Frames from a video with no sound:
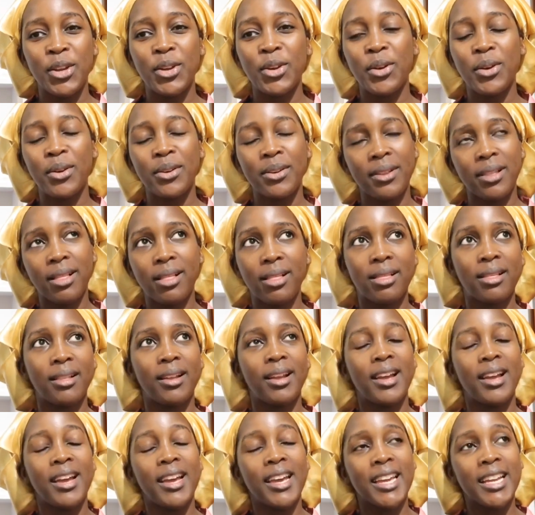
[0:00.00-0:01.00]
It
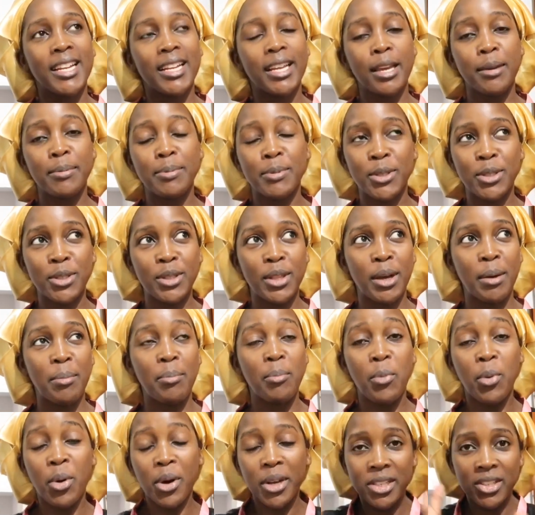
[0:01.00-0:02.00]
keeps the
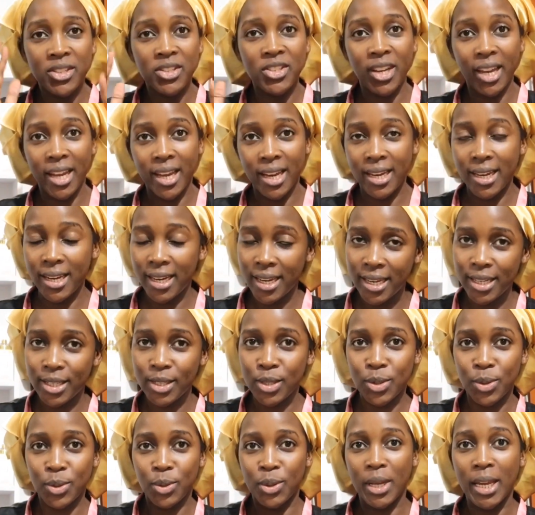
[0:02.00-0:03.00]
moisture
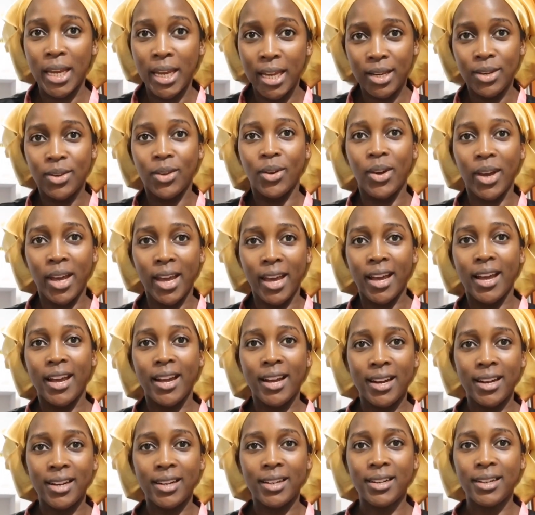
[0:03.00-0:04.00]
in your
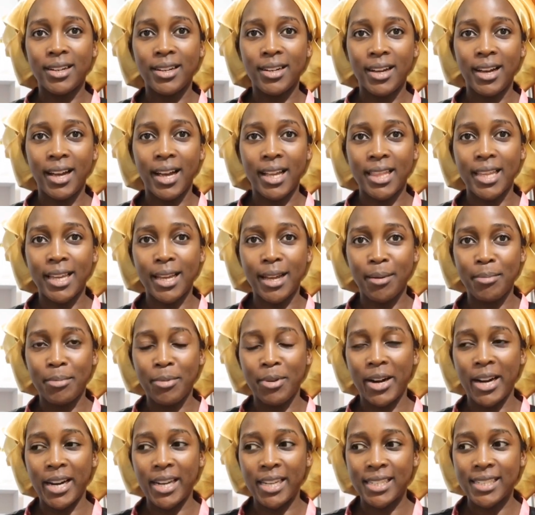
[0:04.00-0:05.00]
hair. I think I'm
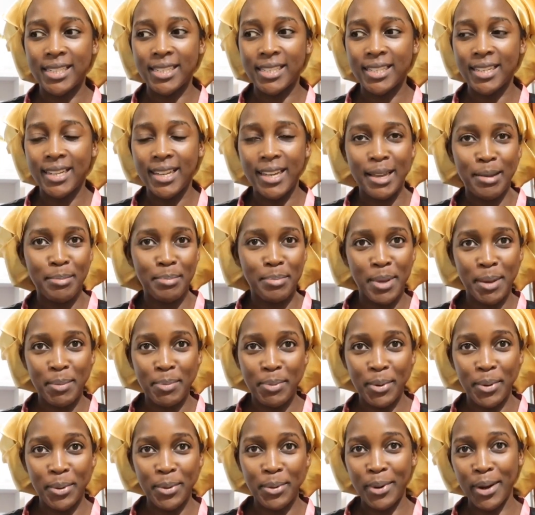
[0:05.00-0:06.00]
right.
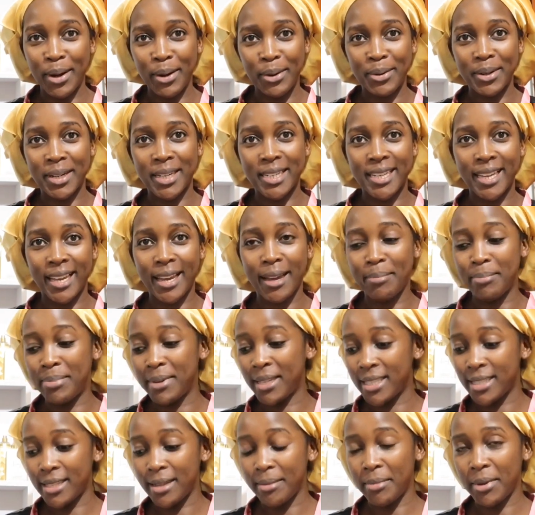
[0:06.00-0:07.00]
People who are good at hair,
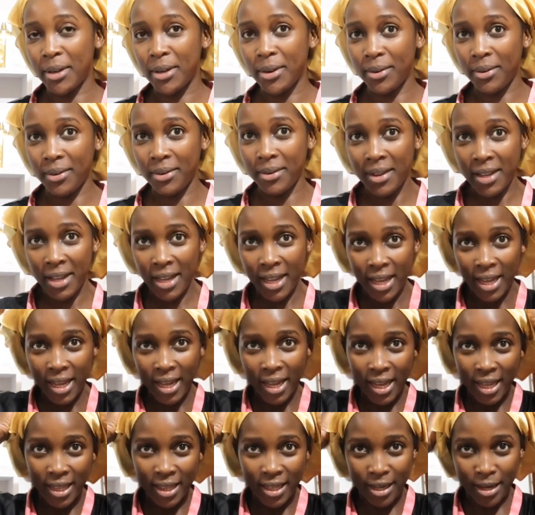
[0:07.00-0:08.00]
please let me know.
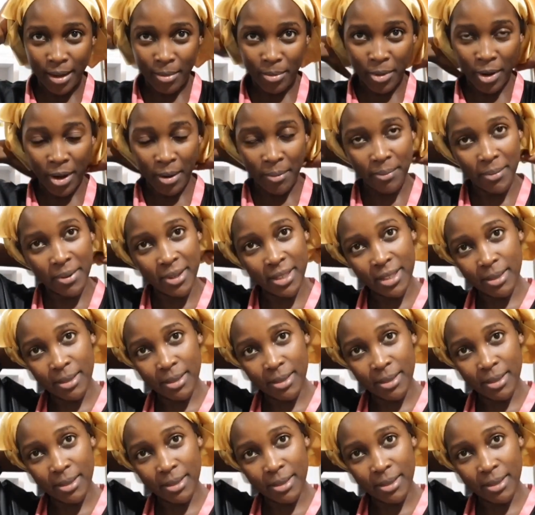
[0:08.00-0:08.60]
I think I'm right.